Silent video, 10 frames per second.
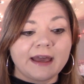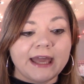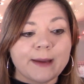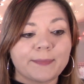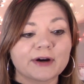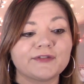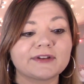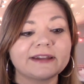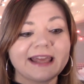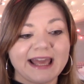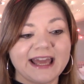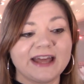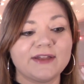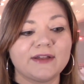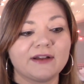it perfectly
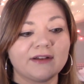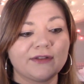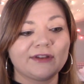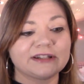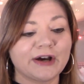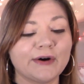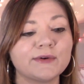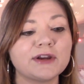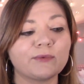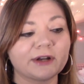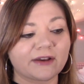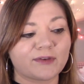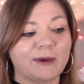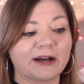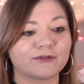hit the tone you would
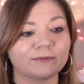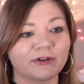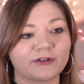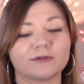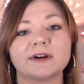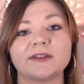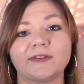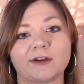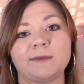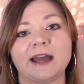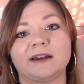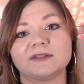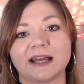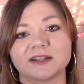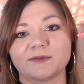expect from a story that's coming out of
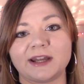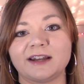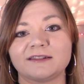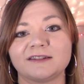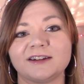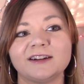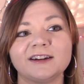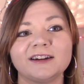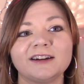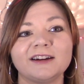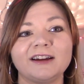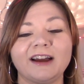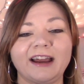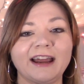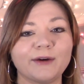Tatooine
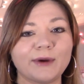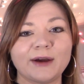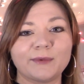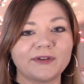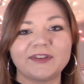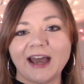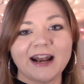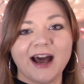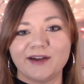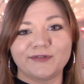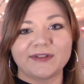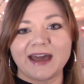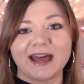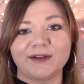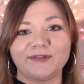it, it was dead on for
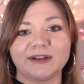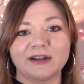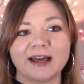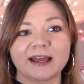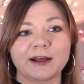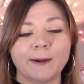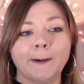that, I feel like.